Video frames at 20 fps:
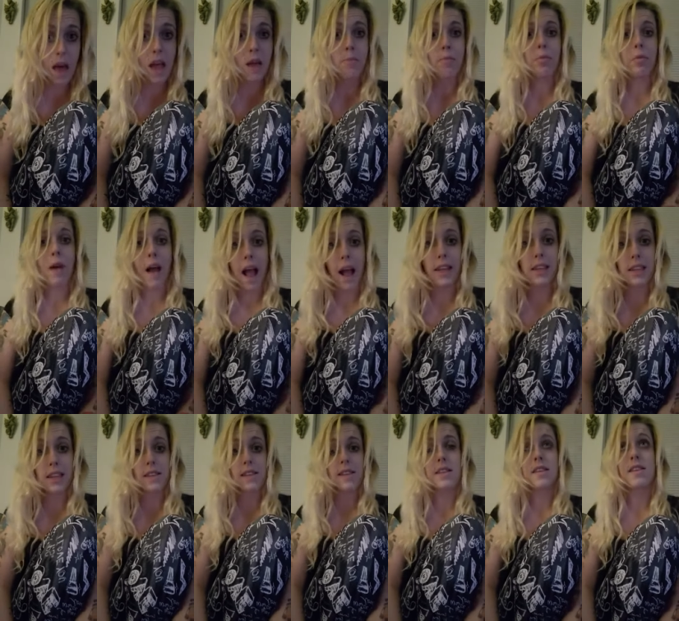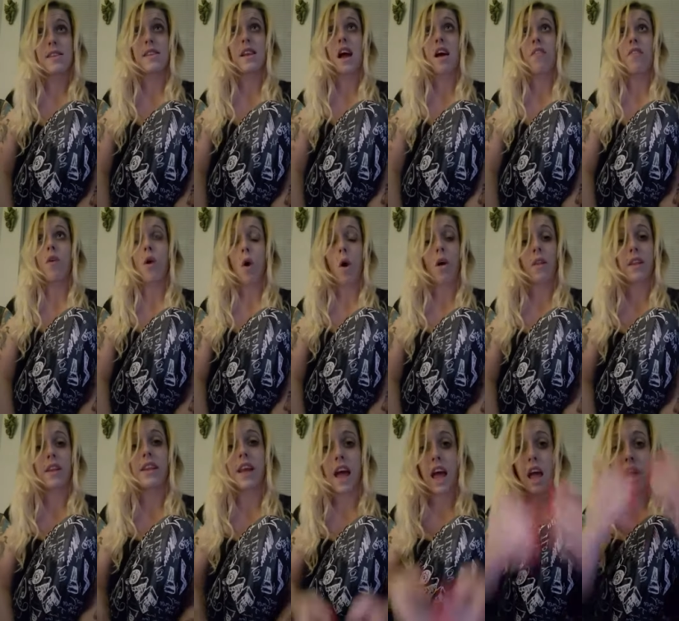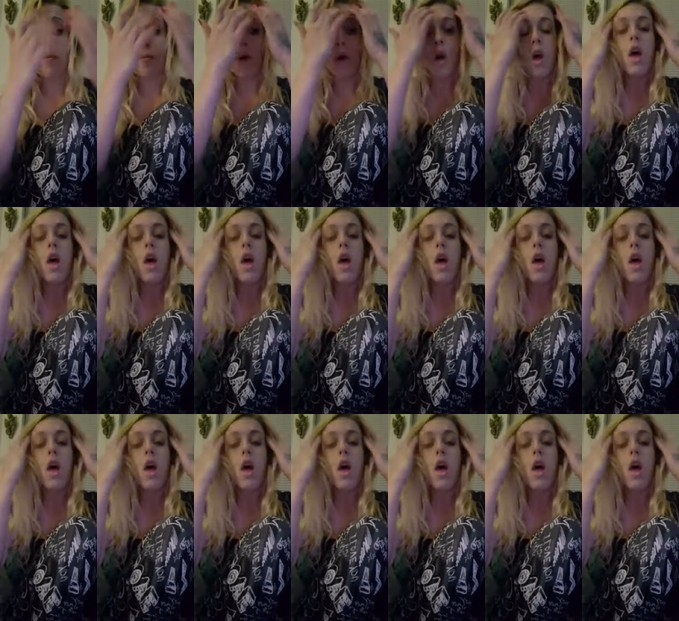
I'd practice this stuff all the time.